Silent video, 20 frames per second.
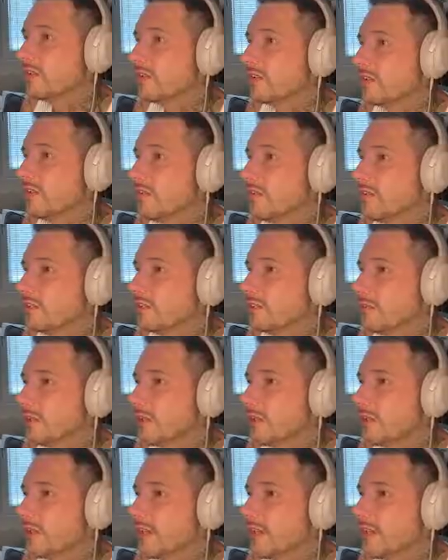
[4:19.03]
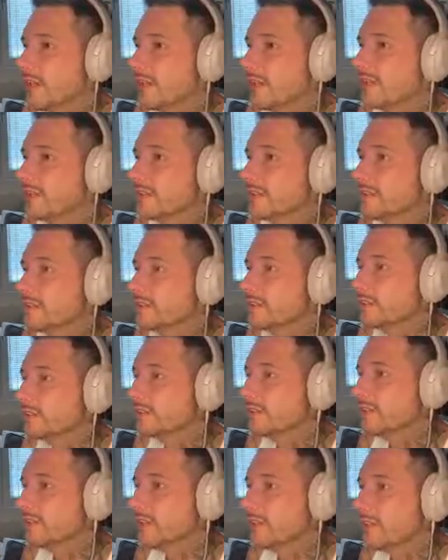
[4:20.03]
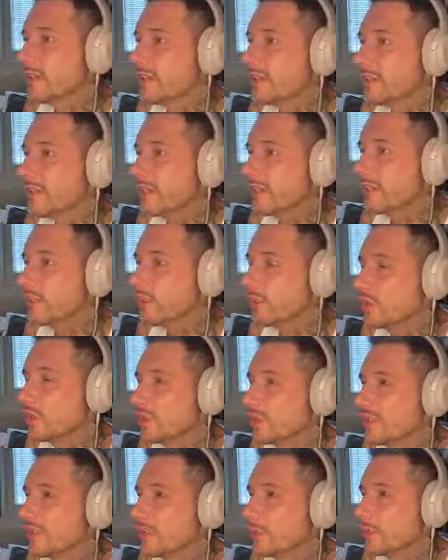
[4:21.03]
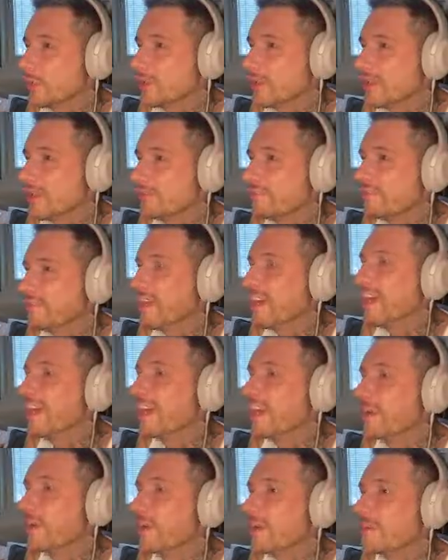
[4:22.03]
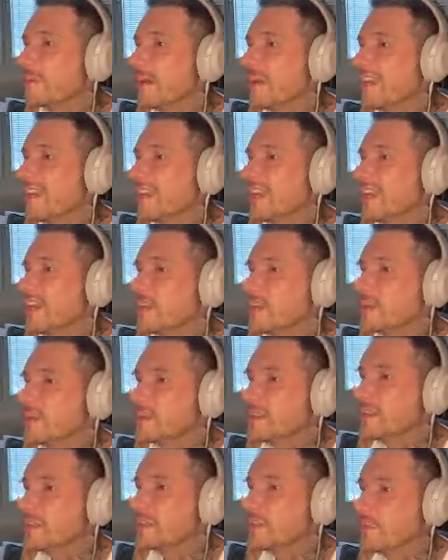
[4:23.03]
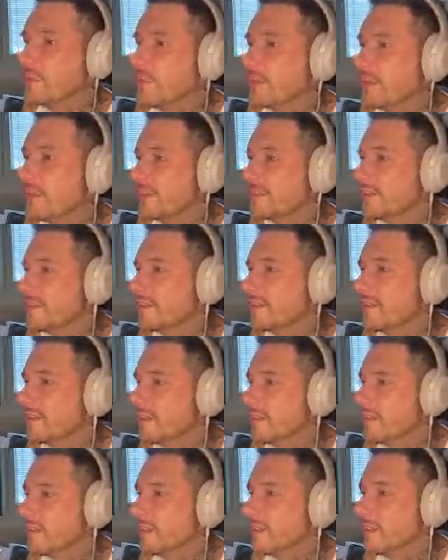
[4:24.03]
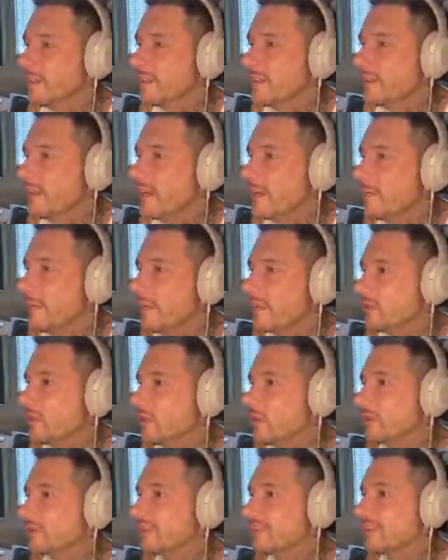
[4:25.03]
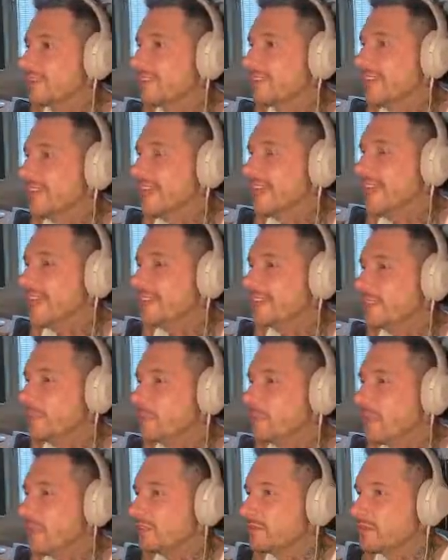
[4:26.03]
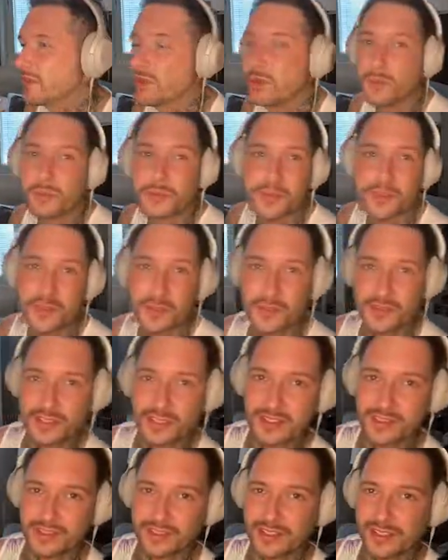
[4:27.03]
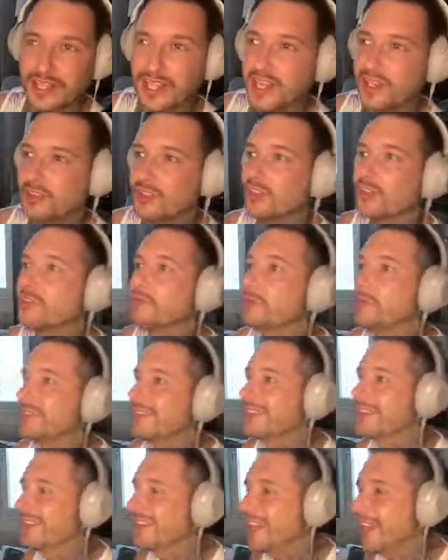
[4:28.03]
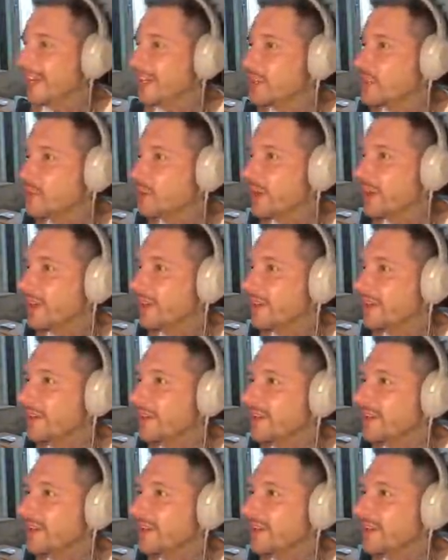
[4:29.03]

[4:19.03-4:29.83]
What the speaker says: First we go here. Take a look. Normally I fly here with my elytras, of course. I made all of these landing platforms so it's easy to land on with the elytra.